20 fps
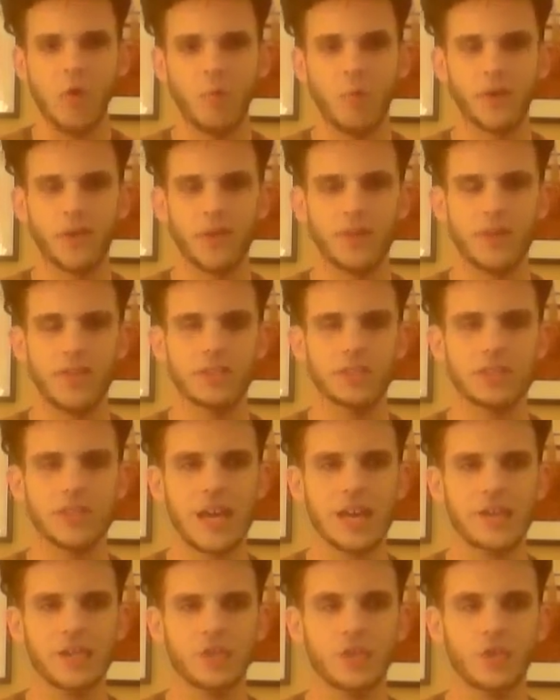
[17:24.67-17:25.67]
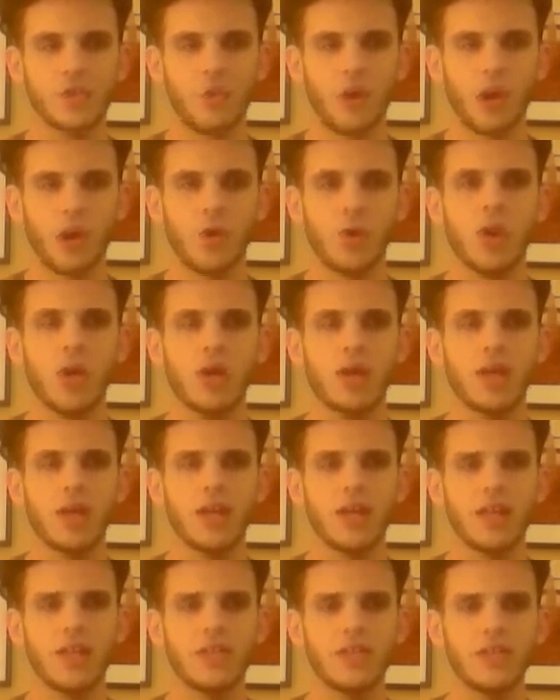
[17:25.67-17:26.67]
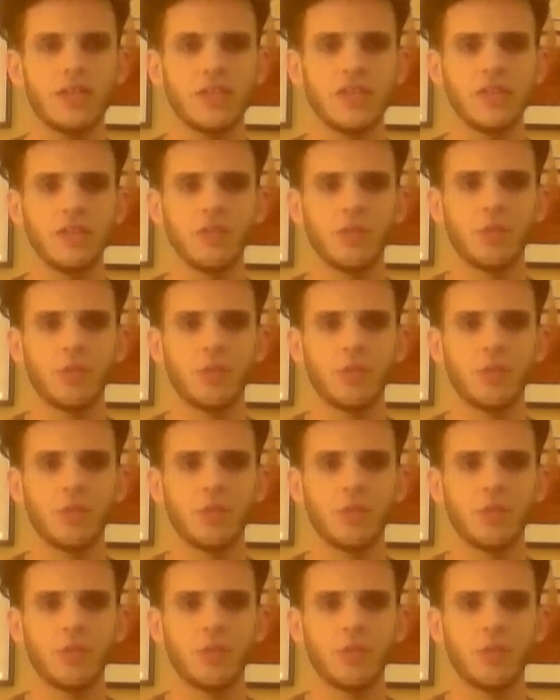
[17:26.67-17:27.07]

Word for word: but that the status quo is the